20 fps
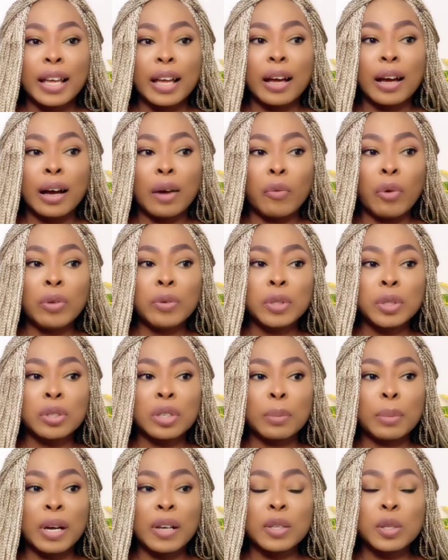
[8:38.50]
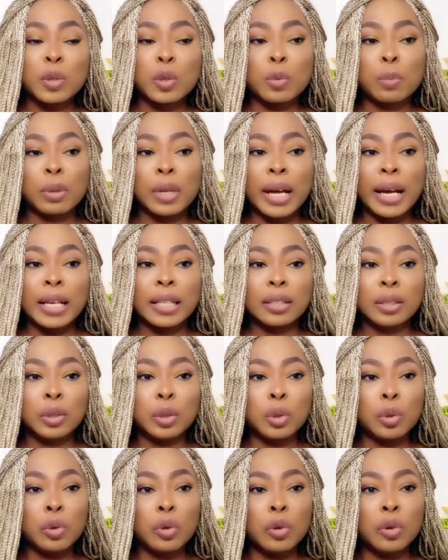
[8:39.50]
When we talk about soap
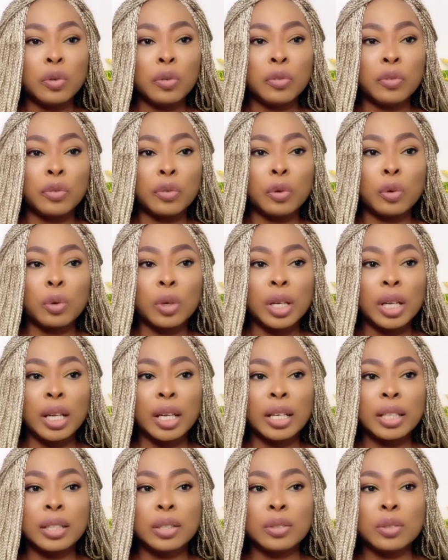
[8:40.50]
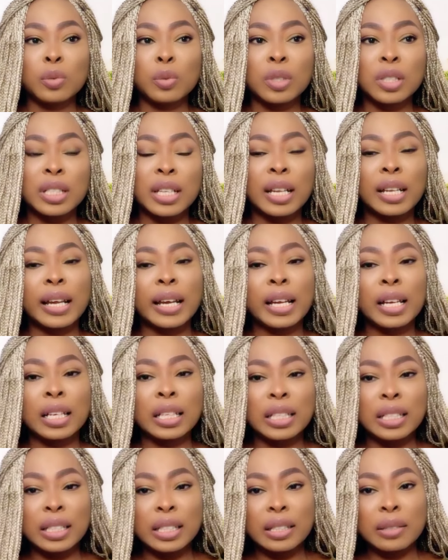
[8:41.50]
like Dove, Olay, those ones are like
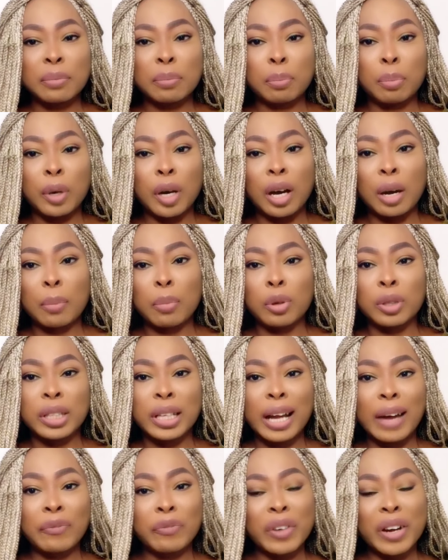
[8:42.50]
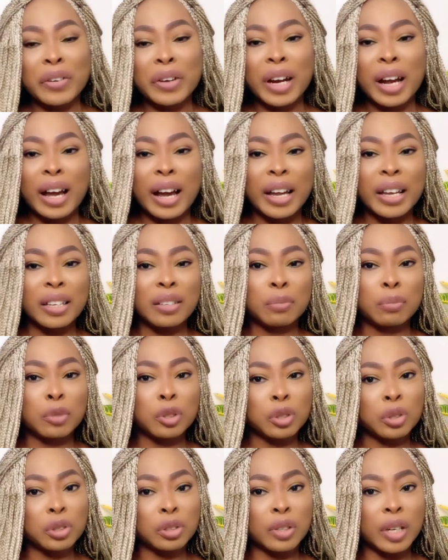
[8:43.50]
cleansing bar, but they are very high in
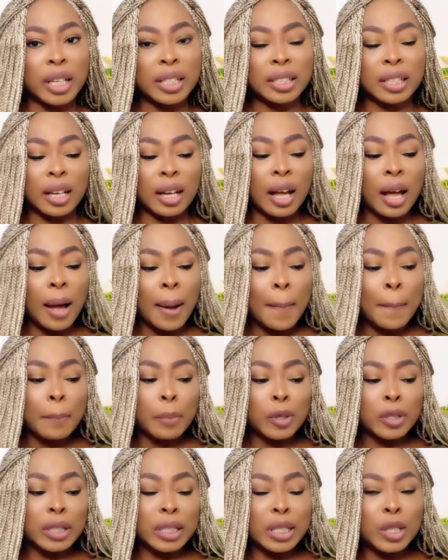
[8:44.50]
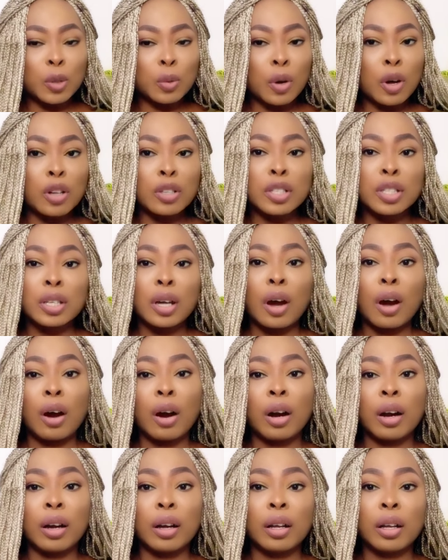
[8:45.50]
moisturizer. But these ones
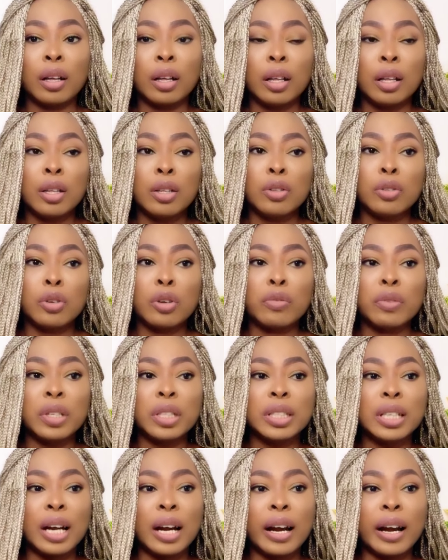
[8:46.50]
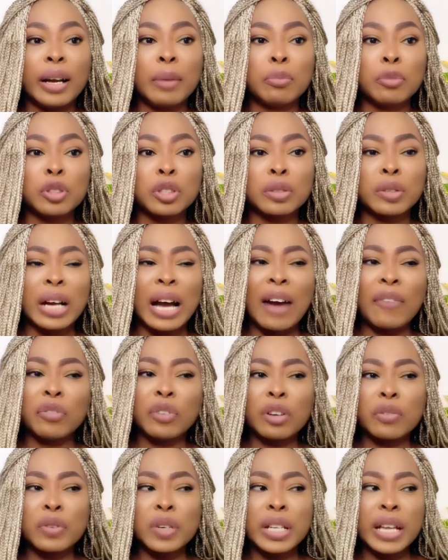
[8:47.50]
are not really that high moisturizer. I've
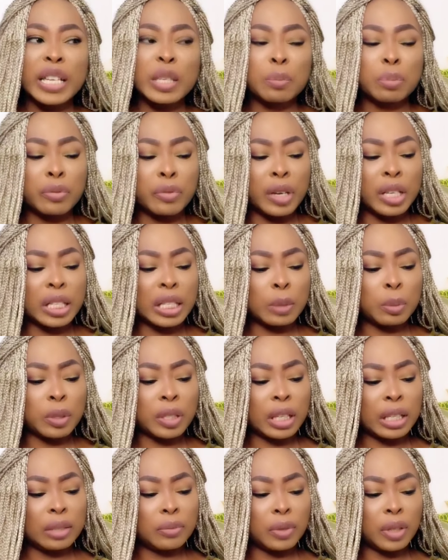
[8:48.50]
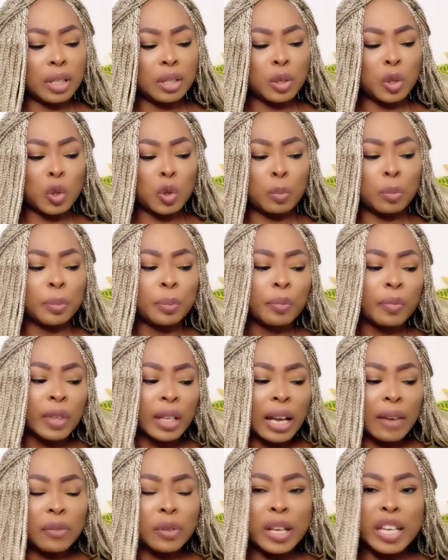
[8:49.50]
not really experienced, especially with this soap,
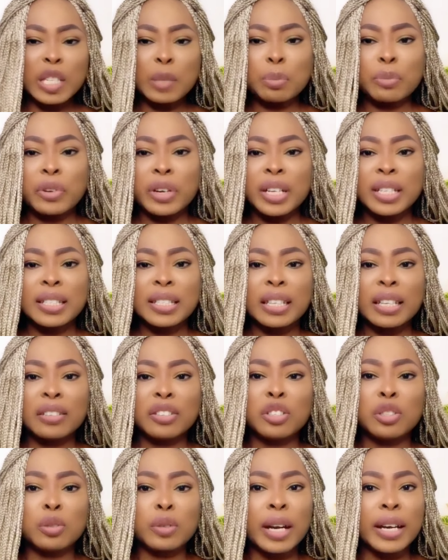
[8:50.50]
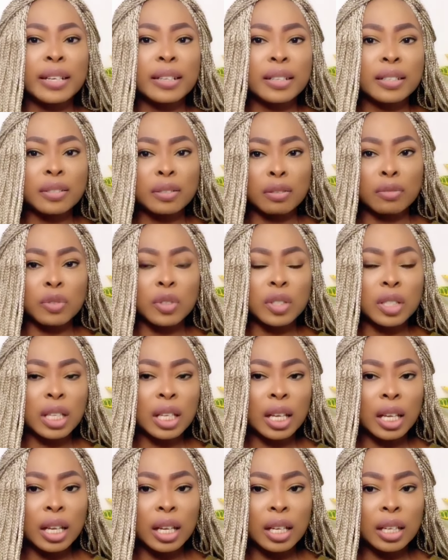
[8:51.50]
I've not experienced any dryness of
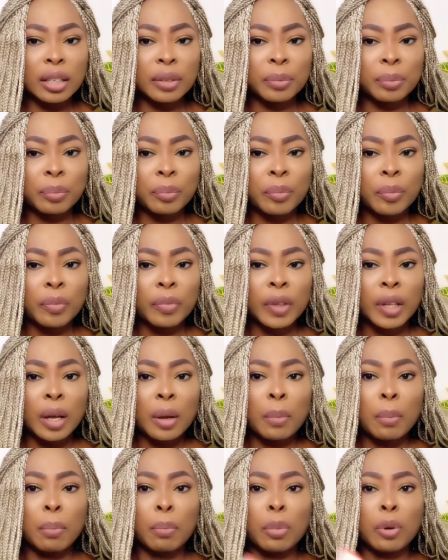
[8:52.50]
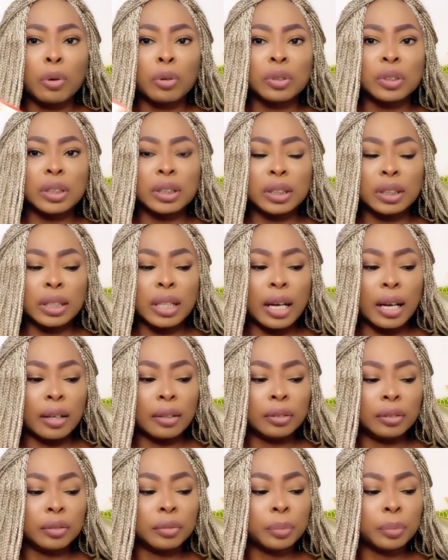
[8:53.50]
skin. But yeah,